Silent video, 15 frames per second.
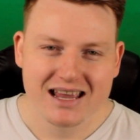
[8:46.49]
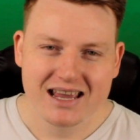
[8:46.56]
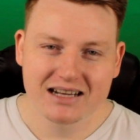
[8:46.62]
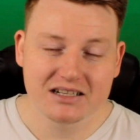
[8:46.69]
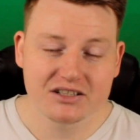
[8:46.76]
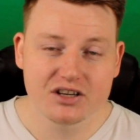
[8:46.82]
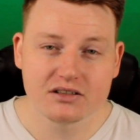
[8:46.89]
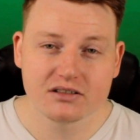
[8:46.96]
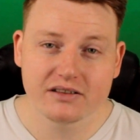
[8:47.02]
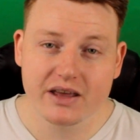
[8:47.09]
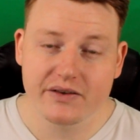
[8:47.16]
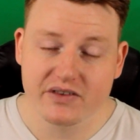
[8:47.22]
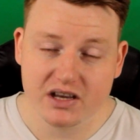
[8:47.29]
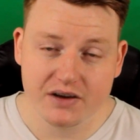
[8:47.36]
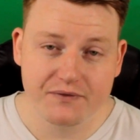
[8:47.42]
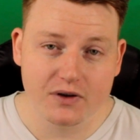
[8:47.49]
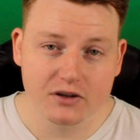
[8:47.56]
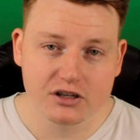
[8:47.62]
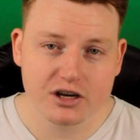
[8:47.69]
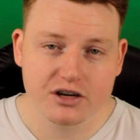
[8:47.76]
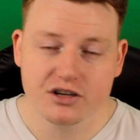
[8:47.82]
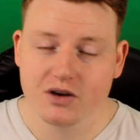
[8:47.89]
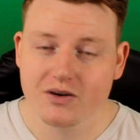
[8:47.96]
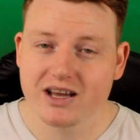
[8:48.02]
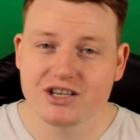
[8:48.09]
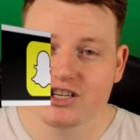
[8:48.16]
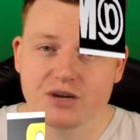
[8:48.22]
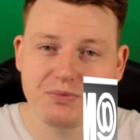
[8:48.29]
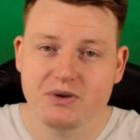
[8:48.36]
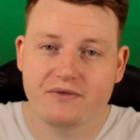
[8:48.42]
And in terms of leaving a follow, go ahead
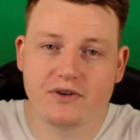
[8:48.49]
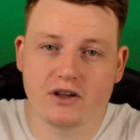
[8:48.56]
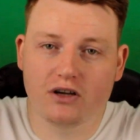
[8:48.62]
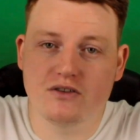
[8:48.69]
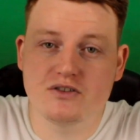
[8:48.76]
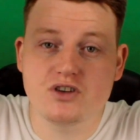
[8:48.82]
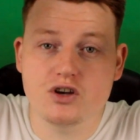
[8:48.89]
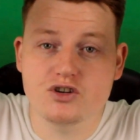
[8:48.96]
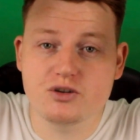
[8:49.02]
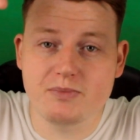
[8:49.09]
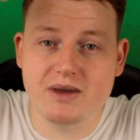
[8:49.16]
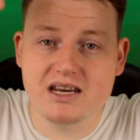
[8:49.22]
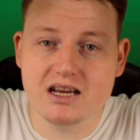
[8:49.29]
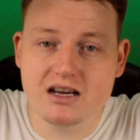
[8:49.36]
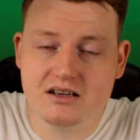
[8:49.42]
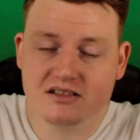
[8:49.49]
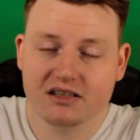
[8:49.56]
and chuck me a follow on social media,